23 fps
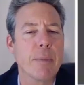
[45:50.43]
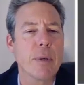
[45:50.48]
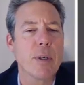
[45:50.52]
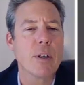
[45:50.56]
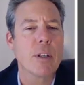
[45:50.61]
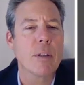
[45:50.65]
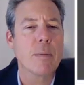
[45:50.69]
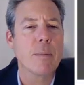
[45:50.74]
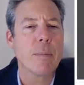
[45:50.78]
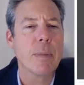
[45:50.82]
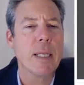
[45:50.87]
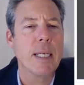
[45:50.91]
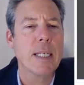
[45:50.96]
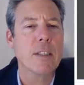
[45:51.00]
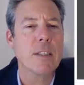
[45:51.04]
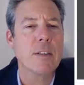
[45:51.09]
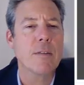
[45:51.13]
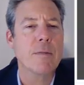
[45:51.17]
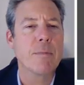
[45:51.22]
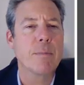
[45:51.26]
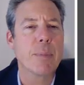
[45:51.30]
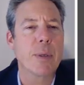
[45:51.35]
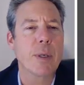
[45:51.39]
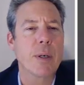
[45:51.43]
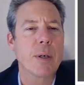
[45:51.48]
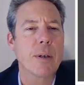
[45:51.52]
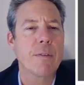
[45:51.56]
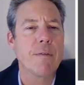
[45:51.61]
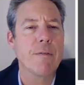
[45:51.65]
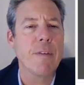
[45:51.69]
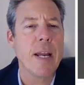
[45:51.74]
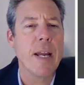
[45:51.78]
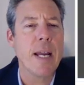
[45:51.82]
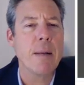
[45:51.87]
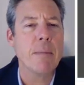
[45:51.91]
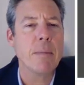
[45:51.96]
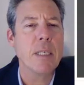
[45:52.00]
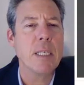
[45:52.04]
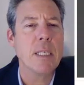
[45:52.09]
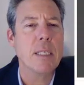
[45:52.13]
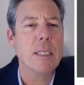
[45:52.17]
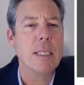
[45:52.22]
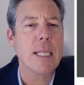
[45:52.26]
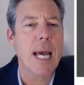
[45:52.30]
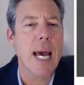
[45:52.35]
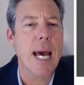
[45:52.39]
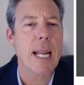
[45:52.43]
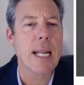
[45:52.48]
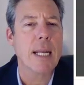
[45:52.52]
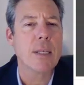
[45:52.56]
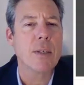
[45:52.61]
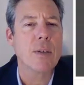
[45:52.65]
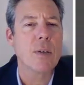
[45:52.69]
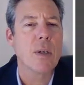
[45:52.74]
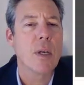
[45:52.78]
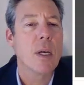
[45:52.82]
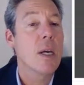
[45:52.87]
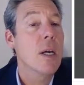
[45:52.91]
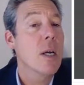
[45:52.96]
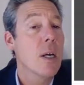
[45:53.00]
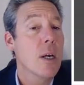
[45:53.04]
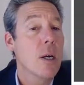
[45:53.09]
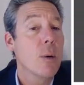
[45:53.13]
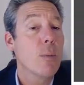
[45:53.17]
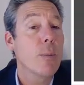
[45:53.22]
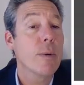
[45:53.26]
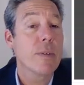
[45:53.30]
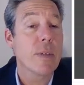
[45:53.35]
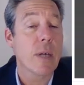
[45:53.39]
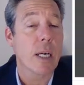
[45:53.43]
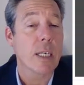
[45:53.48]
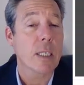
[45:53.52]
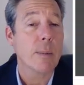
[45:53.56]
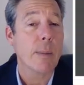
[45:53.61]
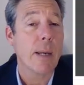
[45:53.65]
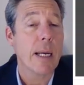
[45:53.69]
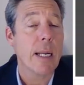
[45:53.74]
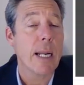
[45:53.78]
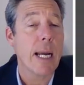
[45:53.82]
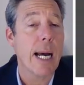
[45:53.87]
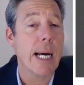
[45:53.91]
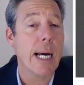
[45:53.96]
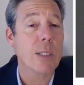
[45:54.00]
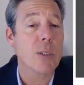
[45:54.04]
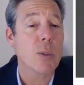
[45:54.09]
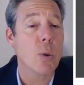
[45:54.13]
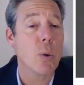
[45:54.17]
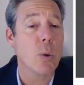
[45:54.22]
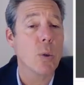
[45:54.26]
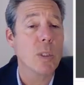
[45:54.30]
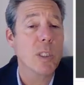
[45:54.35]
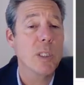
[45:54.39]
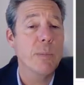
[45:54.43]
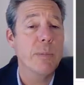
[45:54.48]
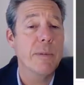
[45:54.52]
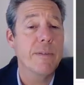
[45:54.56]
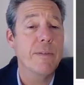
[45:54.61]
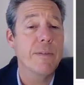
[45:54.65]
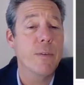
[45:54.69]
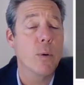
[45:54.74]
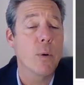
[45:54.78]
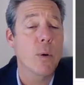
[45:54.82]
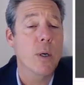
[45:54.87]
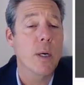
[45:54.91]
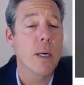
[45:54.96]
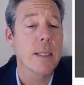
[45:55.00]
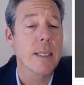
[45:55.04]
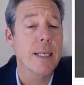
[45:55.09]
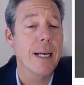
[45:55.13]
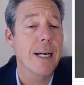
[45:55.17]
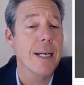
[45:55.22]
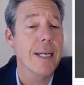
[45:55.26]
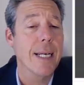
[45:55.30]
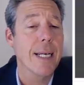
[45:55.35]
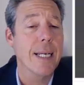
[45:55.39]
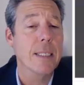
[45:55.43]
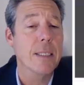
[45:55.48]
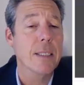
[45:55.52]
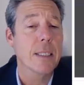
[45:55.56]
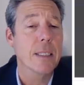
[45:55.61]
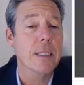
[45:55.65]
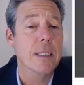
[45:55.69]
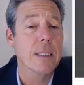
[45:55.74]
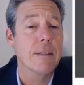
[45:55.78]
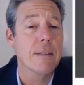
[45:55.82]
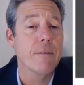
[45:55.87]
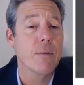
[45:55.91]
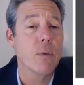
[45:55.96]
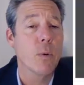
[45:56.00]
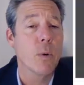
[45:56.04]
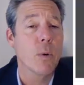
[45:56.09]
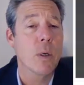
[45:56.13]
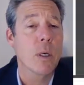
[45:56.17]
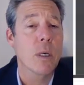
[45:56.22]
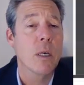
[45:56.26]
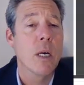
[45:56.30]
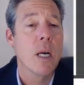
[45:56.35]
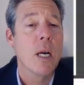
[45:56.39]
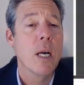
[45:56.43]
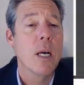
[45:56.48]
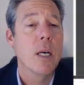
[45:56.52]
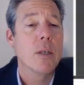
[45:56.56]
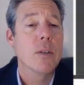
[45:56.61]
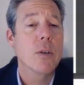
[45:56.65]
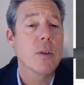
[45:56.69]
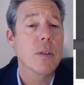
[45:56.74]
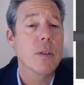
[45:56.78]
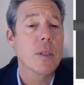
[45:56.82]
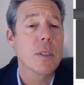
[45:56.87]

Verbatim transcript: date of birth, place of birth, family status. We talked about households before on the I eight sixty-four,